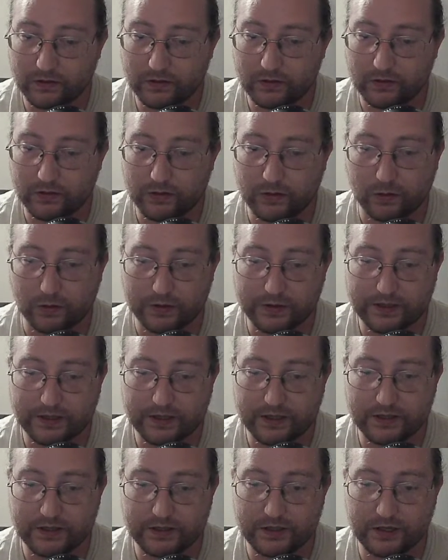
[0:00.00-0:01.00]

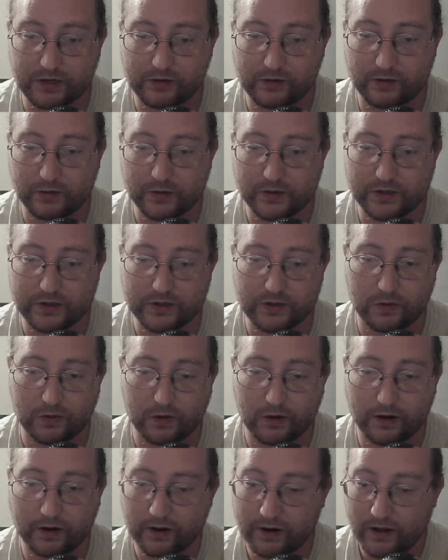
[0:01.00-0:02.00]
Corson's General
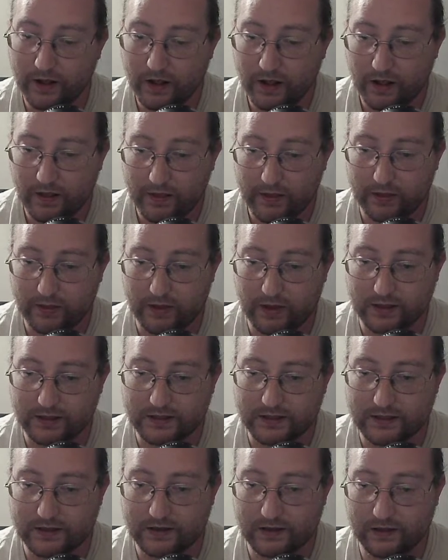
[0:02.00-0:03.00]
Store,
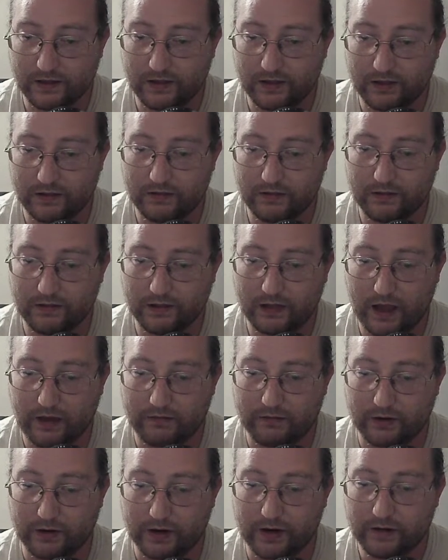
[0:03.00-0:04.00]
Thutt's
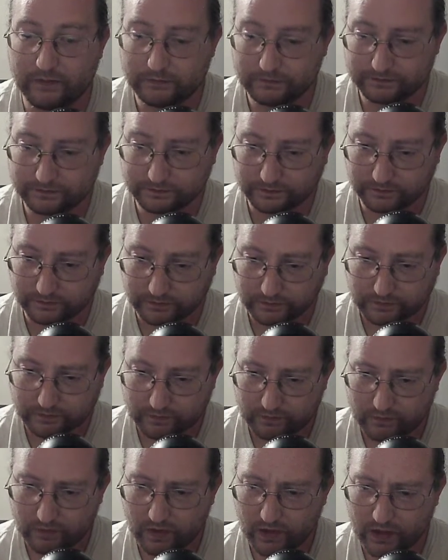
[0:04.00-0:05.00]
Livery
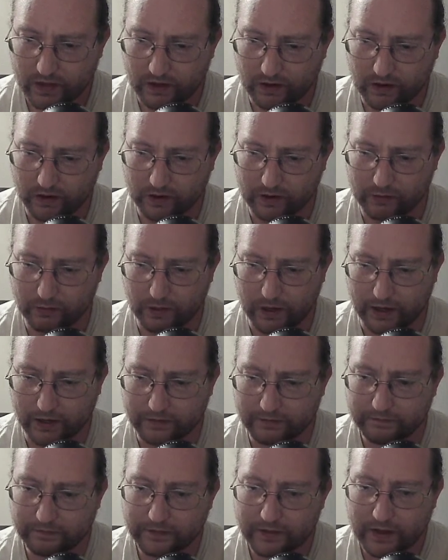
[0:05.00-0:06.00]
and
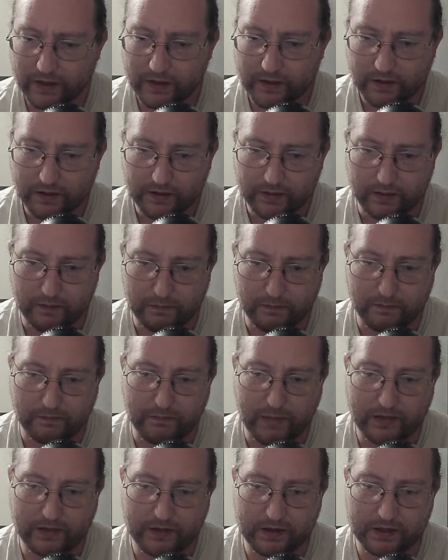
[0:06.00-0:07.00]
Hardware, the
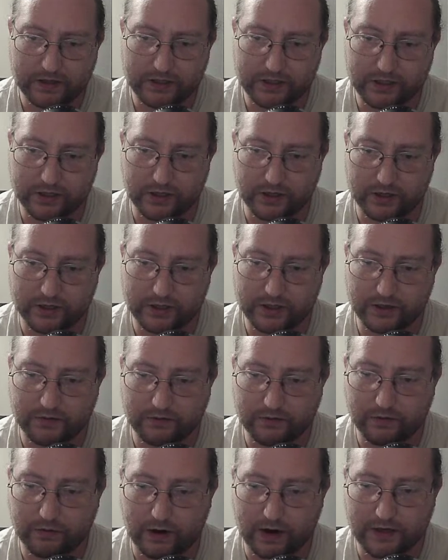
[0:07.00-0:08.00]
Methodist Church
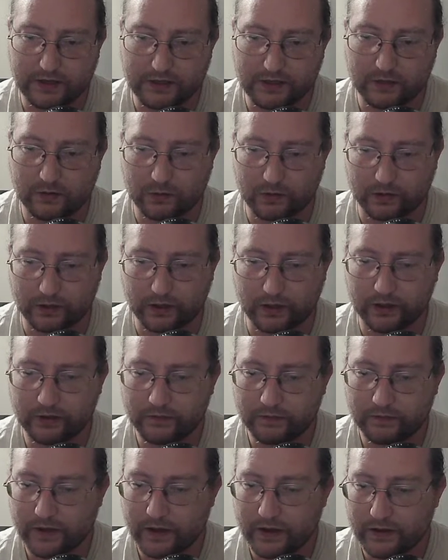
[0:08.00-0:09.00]
of Christ Corner,
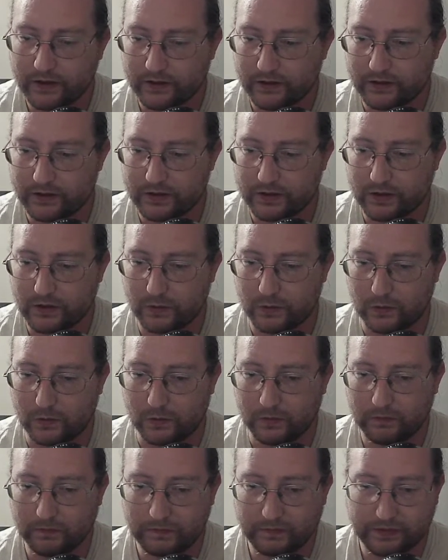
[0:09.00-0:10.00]
the
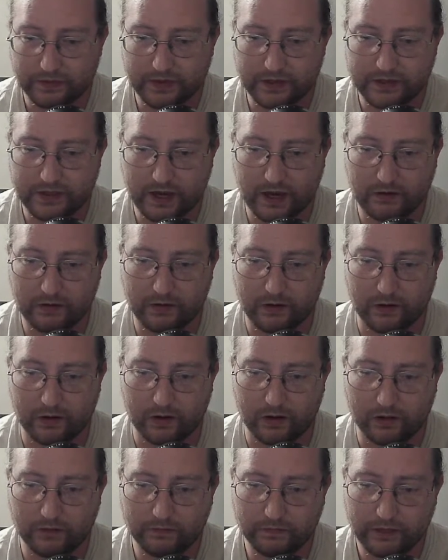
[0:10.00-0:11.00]
school, the town
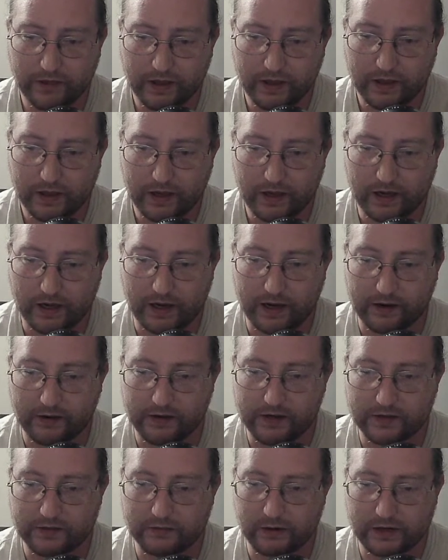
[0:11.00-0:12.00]
hall, and
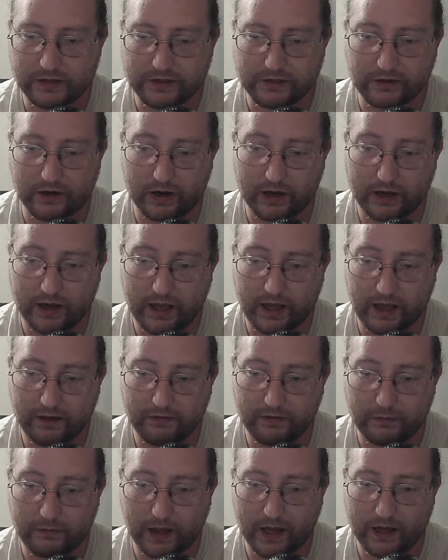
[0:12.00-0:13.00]
Harry's restaurant
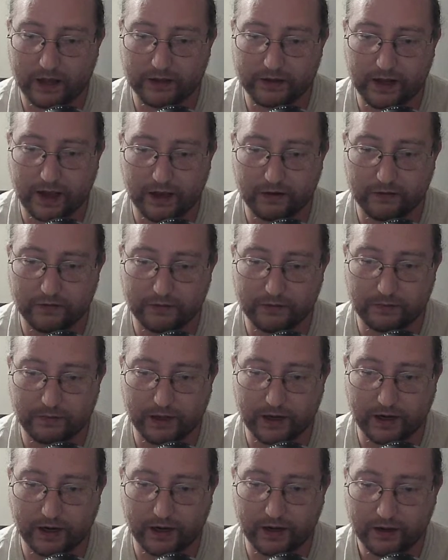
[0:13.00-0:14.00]
half a mile down from
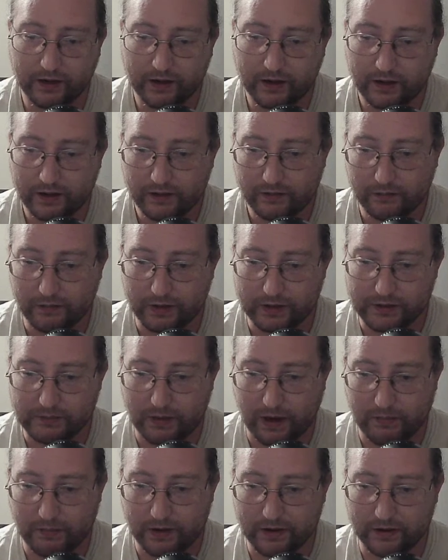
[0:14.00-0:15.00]
there, which
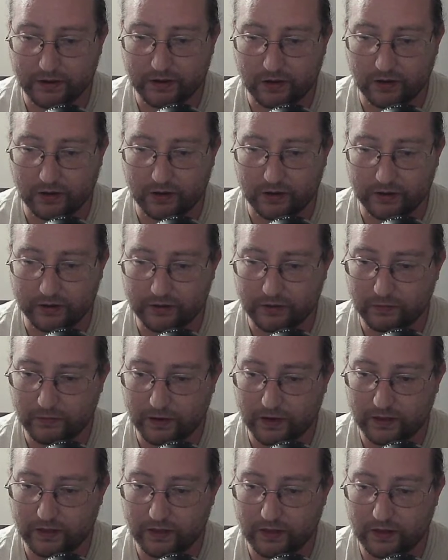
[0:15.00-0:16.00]
my mother called,
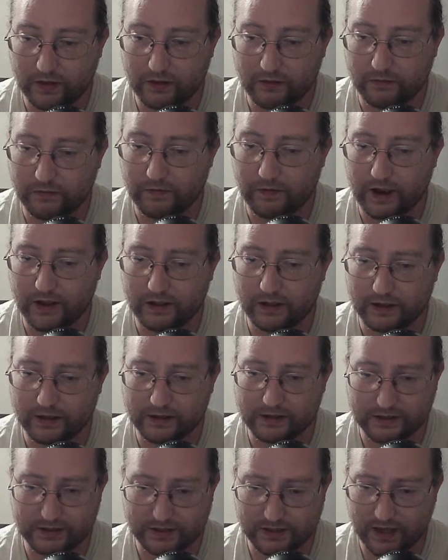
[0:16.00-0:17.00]
with
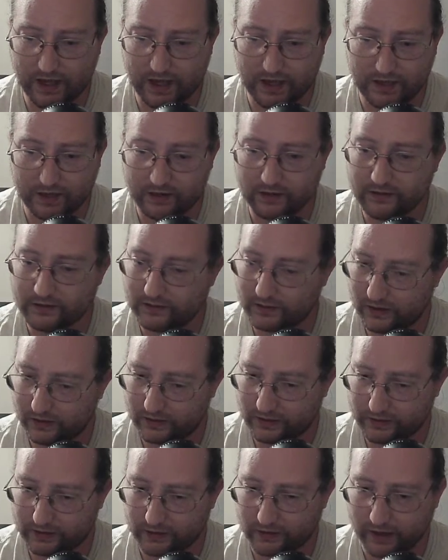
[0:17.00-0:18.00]
unfailing disdain, the
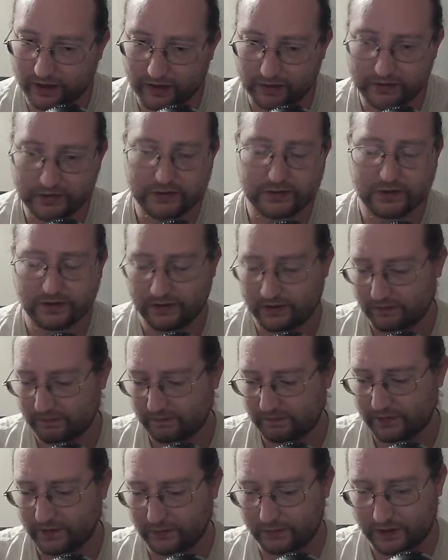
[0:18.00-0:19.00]
liquor house.
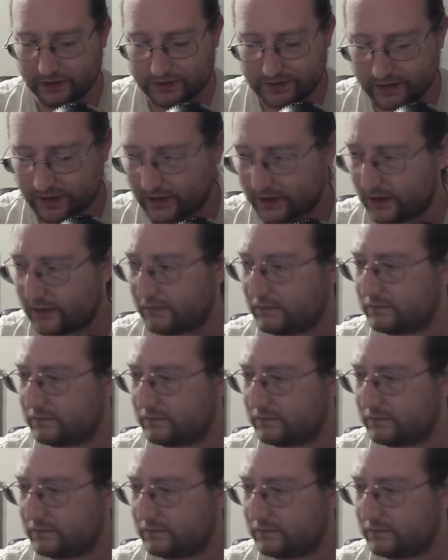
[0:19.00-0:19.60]
Give me a second.